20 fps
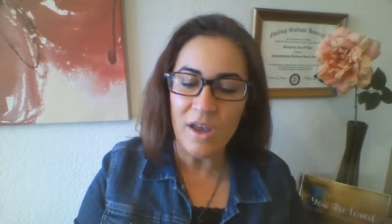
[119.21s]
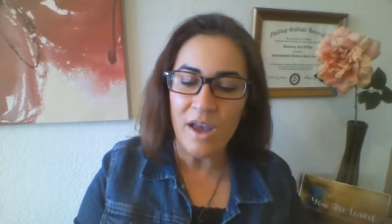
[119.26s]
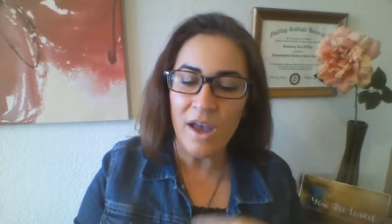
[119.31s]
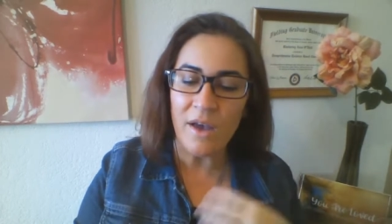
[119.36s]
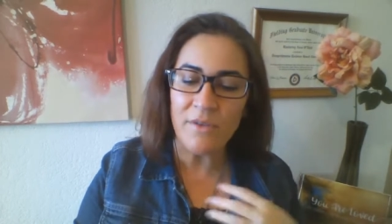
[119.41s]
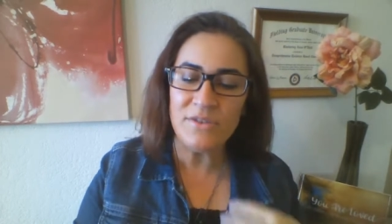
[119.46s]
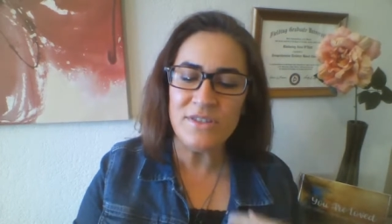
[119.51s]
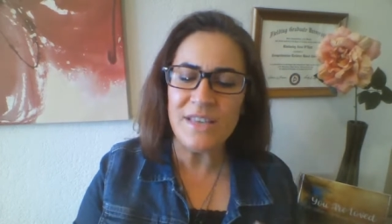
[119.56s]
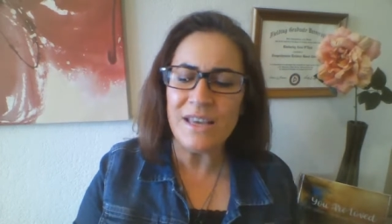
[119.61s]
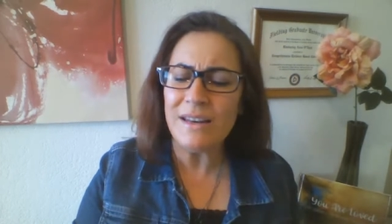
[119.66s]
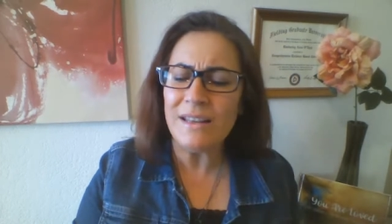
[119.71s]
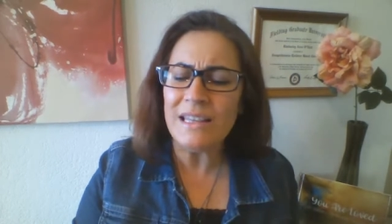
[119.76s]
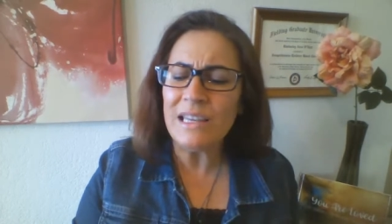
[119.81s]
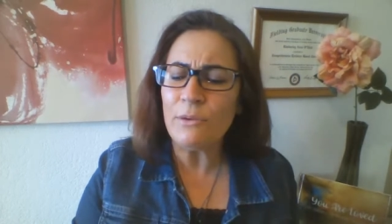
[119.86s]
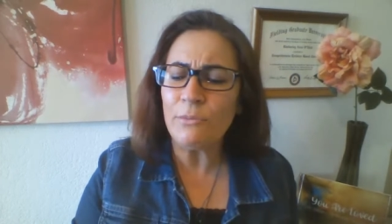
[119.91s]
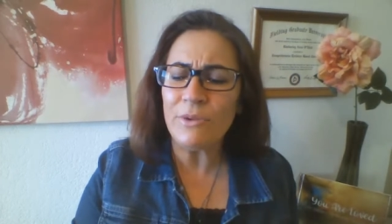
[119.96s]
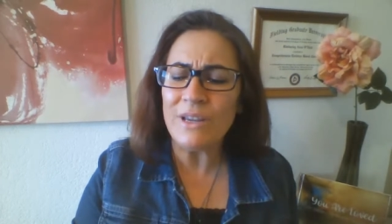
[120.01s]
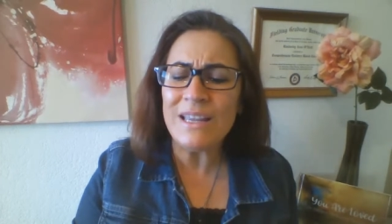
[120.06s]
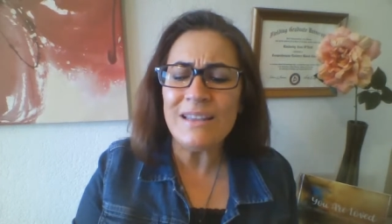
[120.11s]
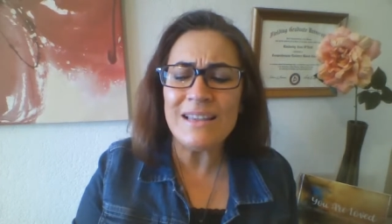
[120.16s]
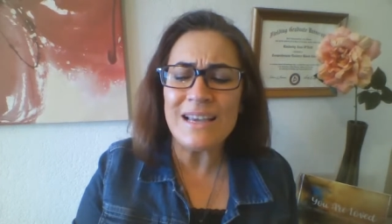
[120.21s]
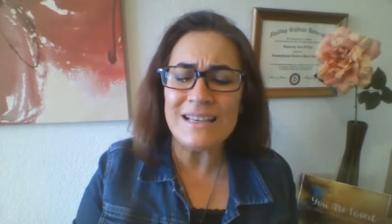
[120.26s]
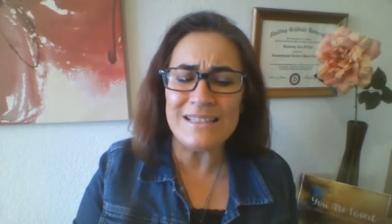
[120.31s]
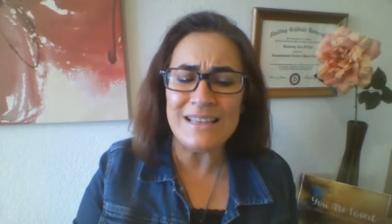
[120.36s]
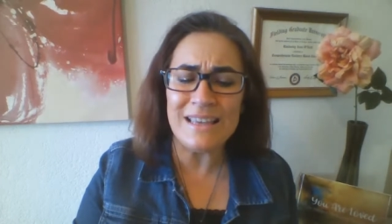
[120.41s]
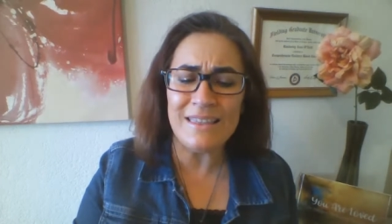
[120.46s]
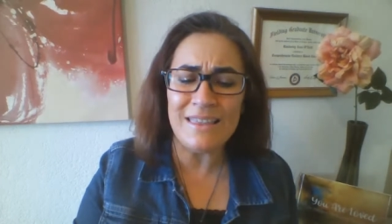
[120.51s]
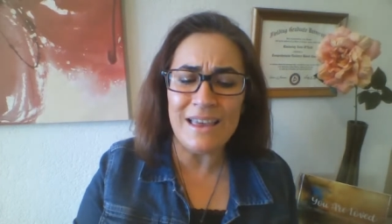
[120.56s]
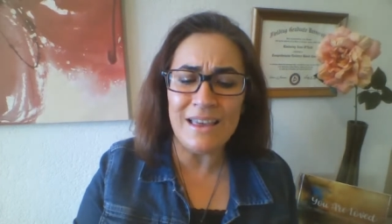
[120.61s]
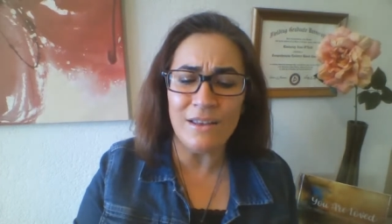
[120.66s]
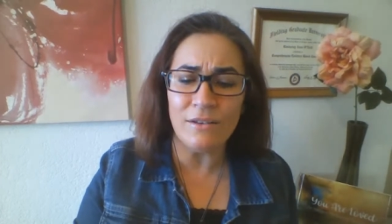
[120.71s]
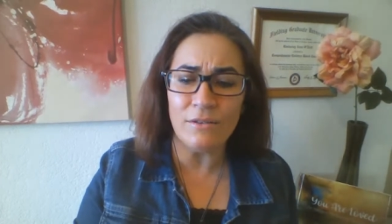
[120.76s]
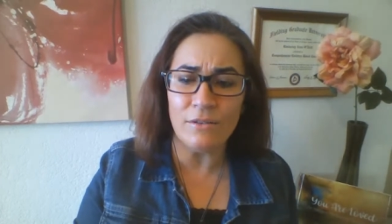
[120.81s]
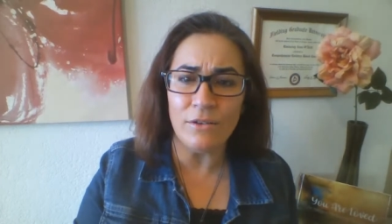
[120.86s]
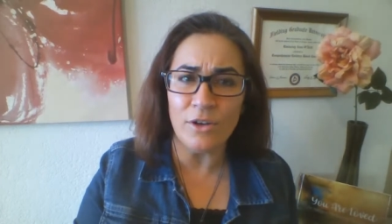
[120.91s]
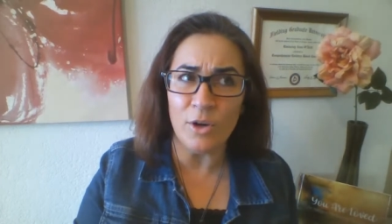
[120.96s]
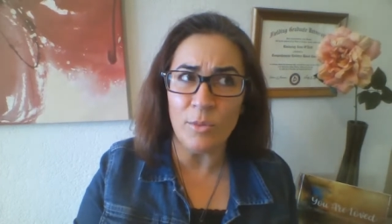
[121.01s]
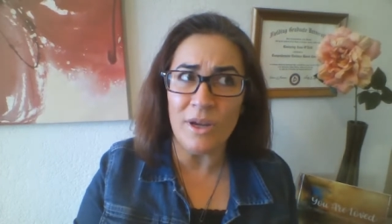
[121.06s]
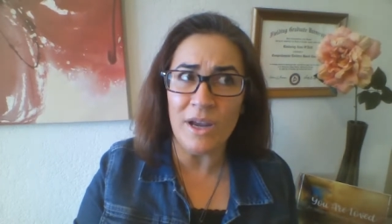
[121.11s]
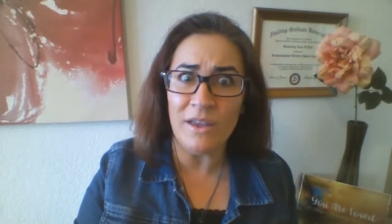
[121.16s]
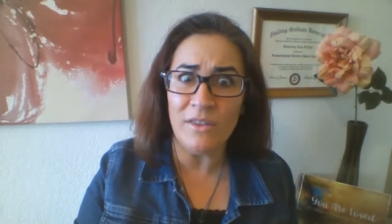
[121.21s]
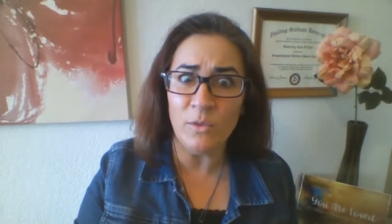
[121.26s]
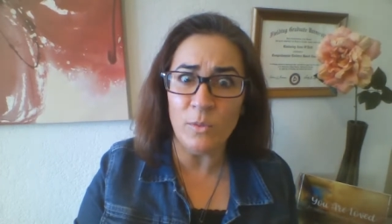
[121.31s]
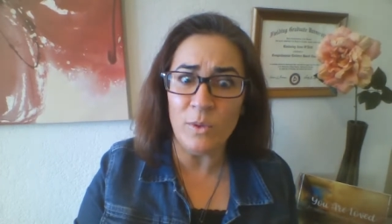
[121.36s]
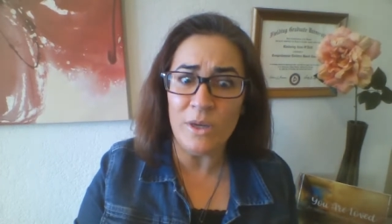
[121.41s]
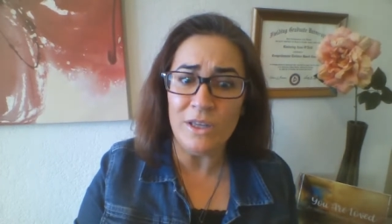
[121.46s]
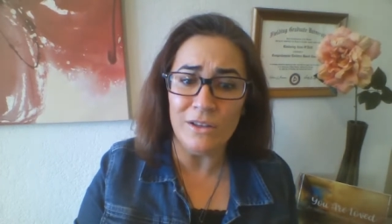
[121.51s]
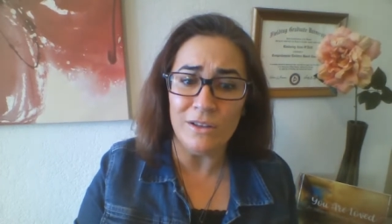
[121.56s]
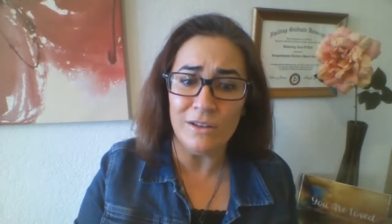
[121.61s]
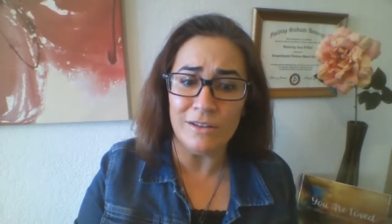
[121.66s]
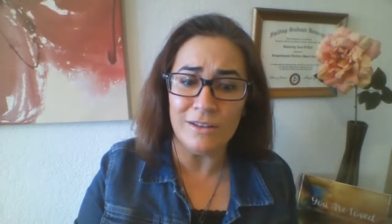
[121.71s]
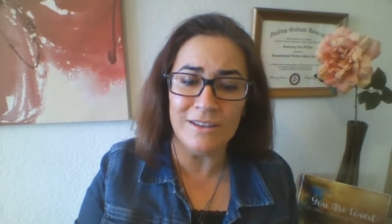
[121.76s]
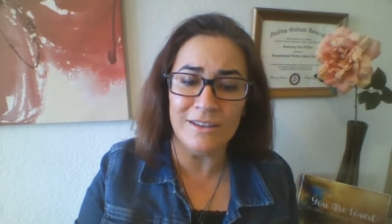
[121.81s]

of suddenly realizing that you're behind the wheel.